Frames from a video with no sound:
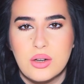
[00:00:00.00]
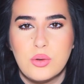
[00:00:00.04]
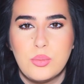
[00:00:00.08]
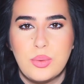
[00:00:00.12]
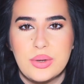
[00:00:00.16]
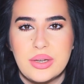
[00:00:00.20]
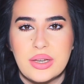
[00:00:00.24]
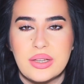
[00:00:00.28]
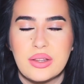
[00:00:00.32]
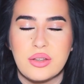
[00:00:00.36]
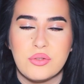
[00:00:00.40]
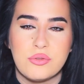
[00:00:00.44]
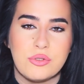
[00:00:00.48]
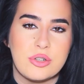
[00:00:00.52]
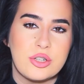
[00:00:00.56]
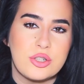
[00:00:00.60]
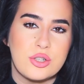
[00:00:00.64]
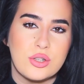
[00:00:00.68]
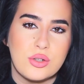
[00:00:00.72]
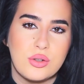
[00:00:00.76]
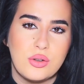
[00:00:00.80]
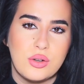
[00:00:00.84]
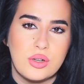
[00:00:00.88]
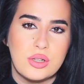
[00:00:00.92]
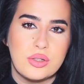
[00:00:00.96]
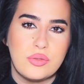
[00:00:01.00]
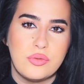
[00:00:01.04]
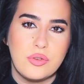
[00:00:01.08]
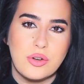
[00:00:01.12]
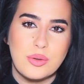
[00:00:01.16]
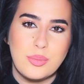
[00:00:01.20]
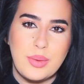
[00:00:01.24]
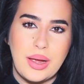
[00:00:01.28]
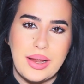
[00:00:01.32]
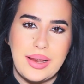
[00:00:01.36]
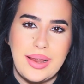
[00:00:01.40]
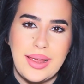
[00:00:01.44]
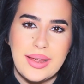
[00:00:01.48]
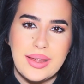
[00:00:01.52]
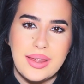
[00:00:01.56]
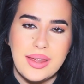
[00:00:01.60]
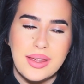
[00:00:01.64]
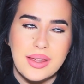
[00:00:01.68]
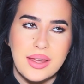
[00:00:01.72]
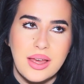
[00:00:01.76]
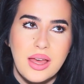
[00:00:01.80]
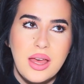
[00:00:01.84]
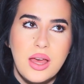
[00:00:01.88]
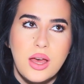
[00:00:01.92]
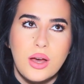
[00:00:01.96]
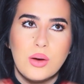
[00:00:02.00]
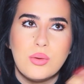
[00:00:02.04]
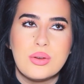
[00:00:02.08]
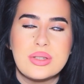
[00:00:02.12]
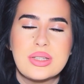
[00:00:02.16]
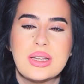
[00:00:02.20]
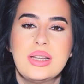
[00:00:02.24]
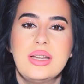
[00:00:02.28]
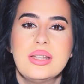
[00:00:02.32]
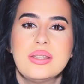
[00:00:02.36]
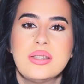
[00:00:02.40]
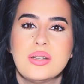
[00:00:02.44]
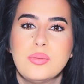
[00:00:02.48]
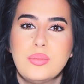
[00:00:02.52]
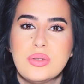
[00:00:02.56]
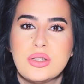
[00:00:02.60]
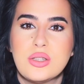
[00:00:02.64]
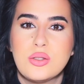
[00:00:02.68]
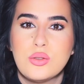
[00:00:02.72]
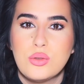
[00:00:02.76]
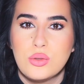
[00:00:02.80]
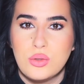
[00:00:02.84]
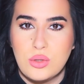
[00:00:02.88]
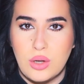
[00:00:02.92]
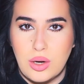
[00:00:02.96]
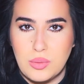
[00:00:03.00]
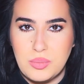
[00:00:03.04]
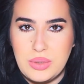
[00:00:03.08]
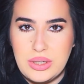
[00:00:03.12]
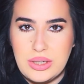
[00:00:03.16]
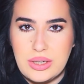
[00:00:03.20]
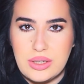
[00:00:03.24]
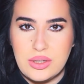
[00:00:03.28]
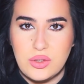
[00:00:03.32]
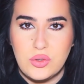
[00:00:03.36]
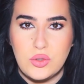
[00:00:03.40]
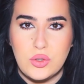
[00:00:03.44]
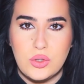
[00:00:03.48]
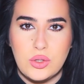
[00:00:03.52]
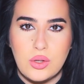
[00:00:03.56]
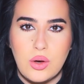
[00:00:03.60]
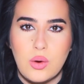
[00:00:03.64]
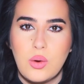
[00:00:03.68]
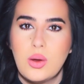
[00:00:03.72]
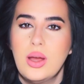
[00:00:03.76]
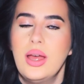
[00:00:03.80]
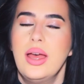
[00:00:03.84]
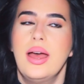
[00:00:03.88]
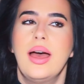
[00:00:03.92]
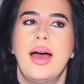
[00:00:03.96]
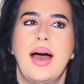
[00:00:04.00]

opening the fresh accord for my liking was a little bit too dominant, you know.